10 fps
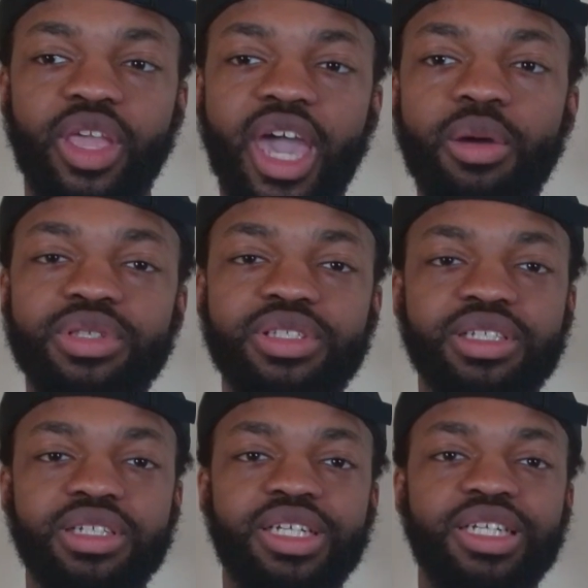able
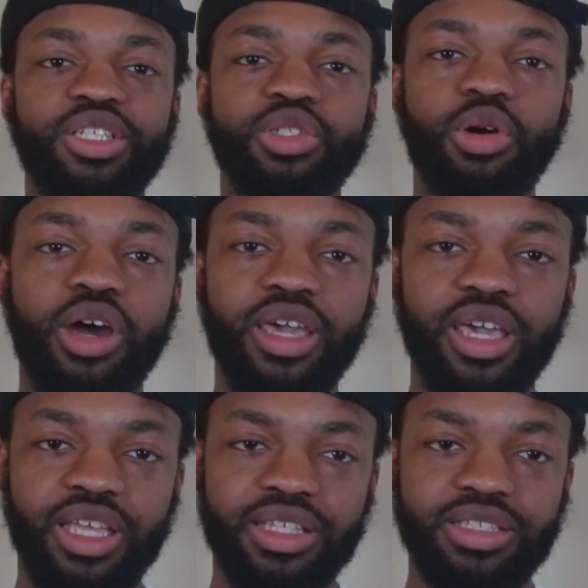to
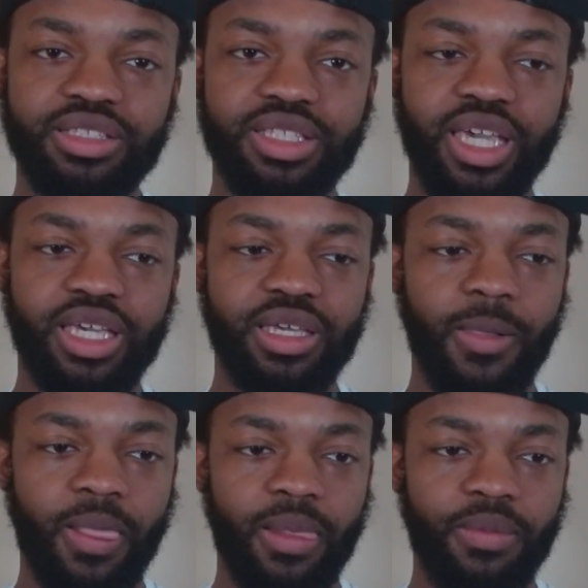enjoy and take
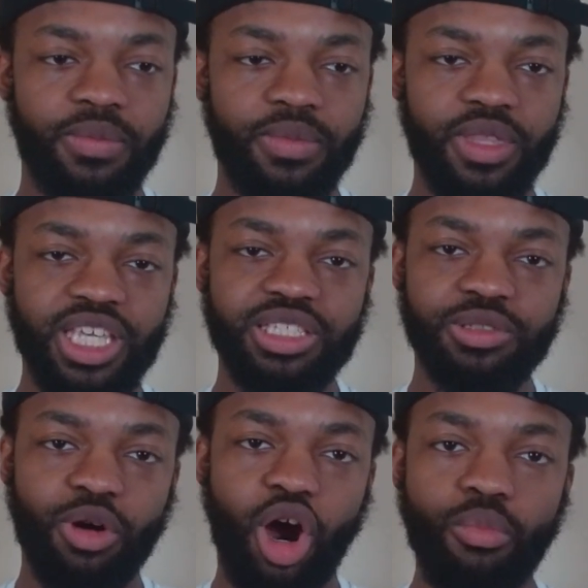
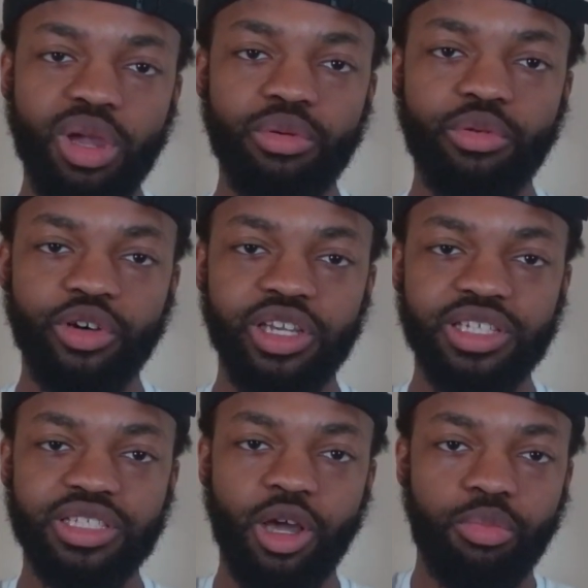these small
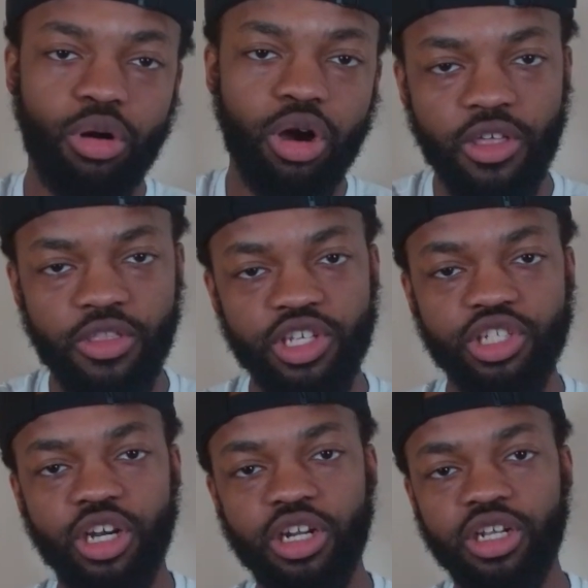memories a part of this
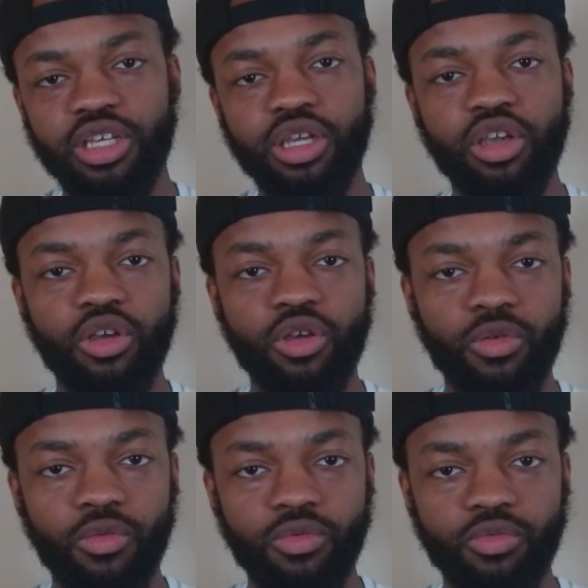journey
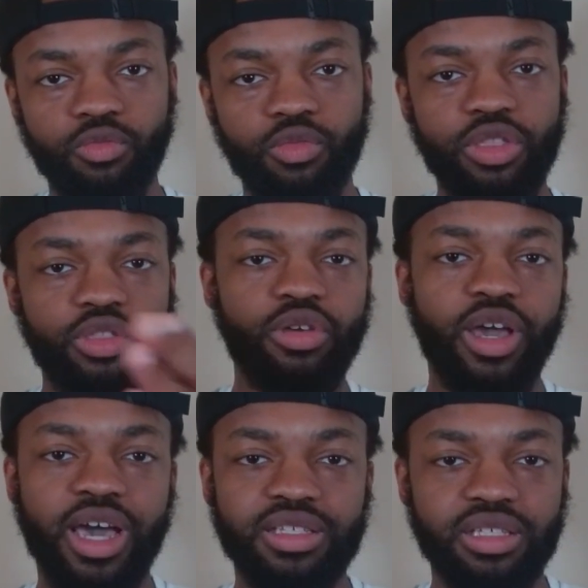with you
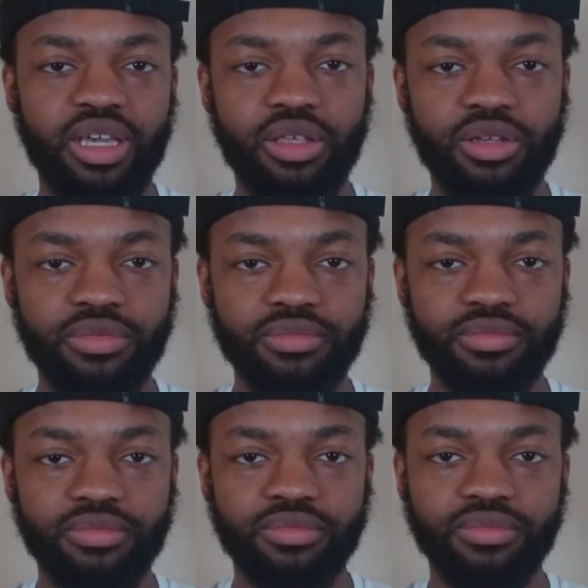guys together.
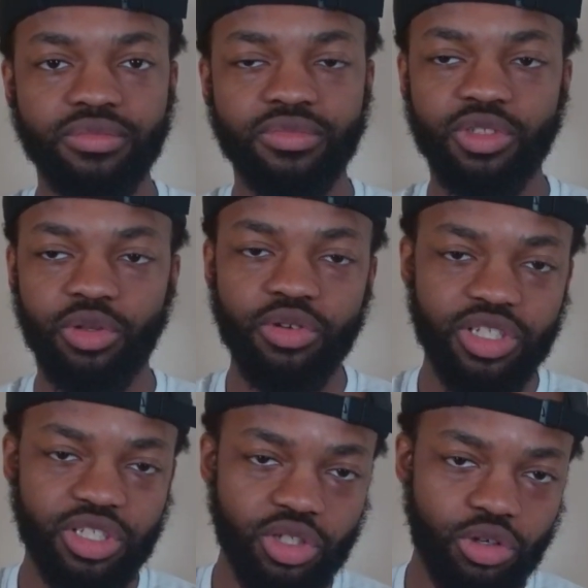So don't
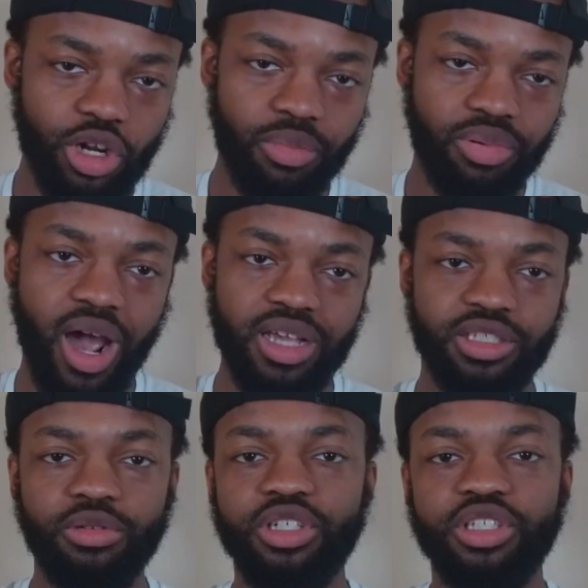just enjoy the
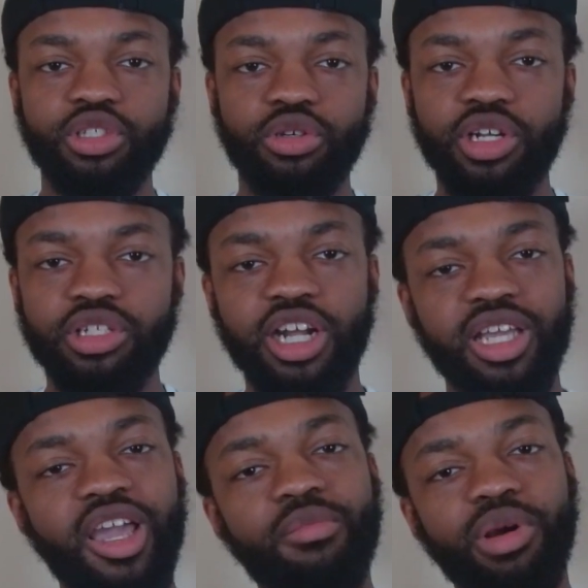process, don't just enjoy the
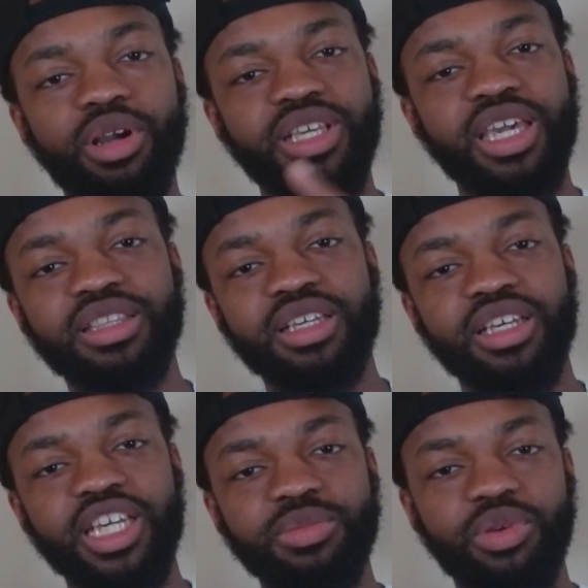journey, but take the
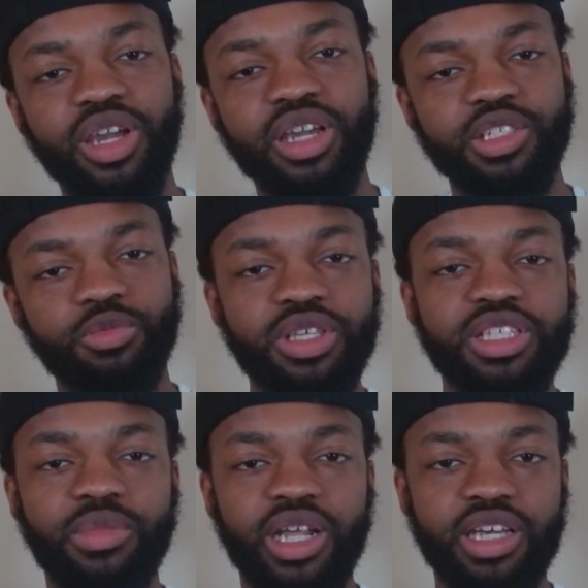experiences
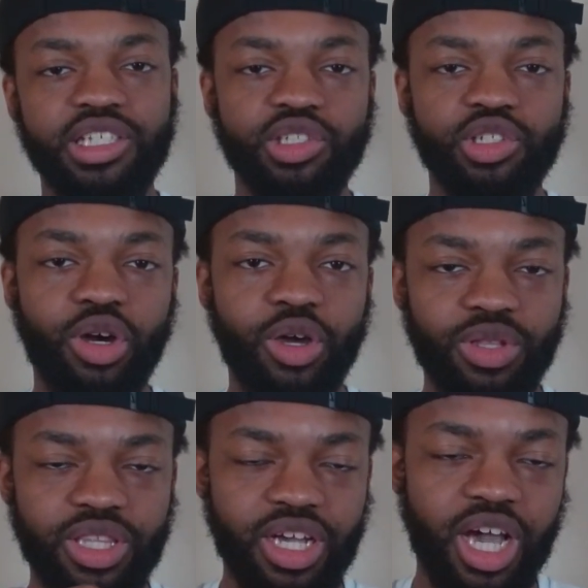with somebody else, enjoy it
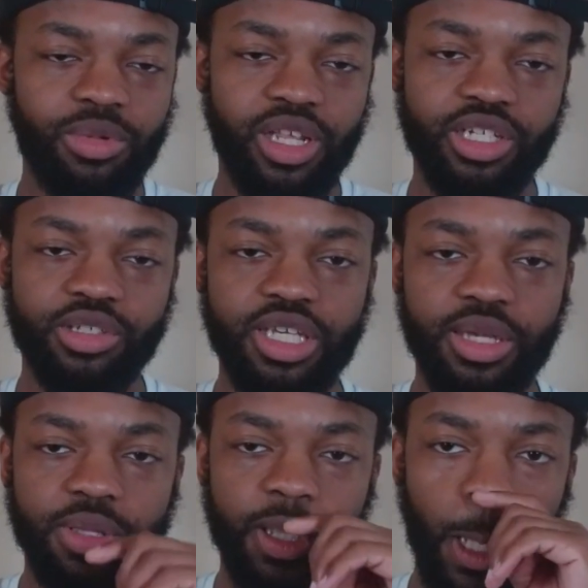with the company that you're
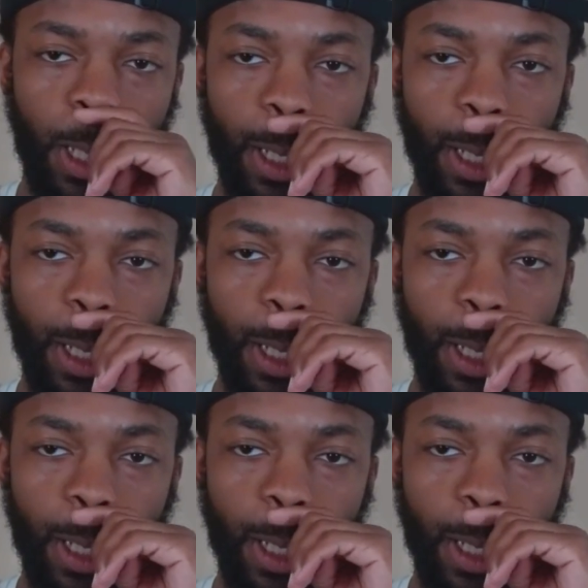keeping.